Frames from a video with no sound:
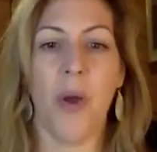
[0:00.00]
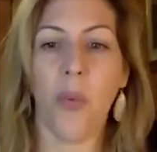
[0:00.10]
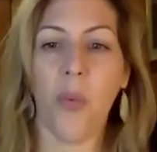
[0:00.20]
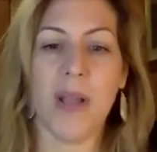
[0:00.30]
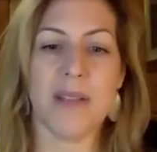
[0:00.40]

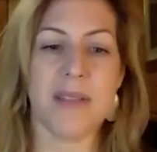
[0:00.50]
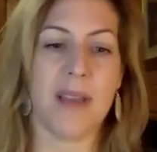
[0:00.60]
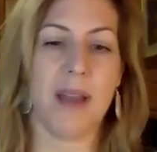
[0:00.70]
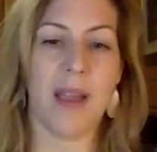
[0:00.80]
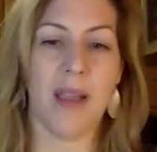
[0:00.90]
once
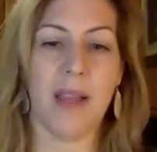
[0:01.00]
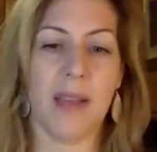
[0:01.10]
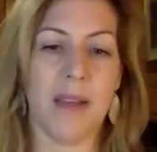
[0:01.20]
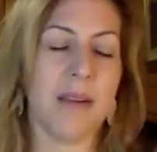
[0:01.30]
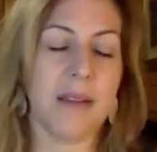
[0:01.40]

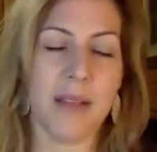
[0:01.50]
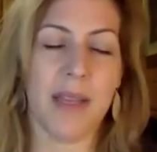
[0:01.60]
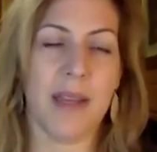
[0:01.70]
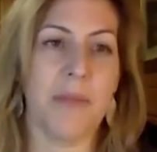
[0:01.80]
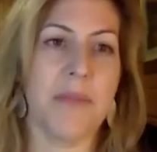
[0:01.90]
I
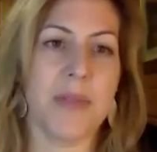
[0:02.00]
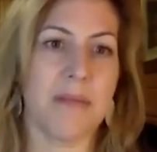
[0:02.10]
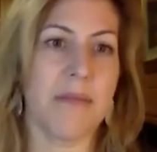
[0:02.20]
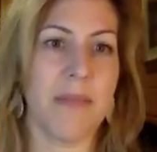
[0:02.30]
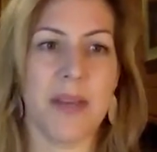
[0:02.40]
claimed
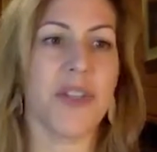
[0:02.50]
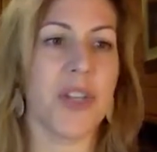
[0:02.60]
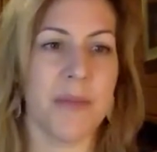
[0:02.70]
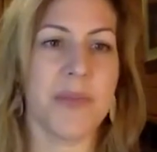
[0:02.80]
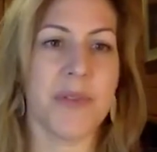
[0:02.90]
my
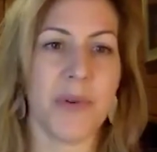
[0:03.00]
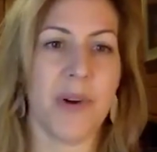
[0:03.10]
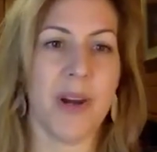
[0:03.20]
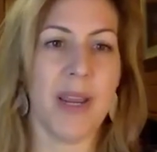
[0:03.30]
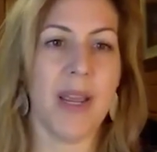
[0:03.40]
shame
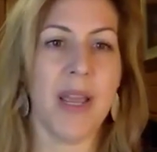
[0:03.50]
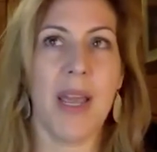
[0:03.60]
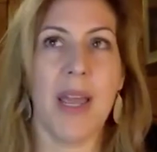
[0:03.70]
story.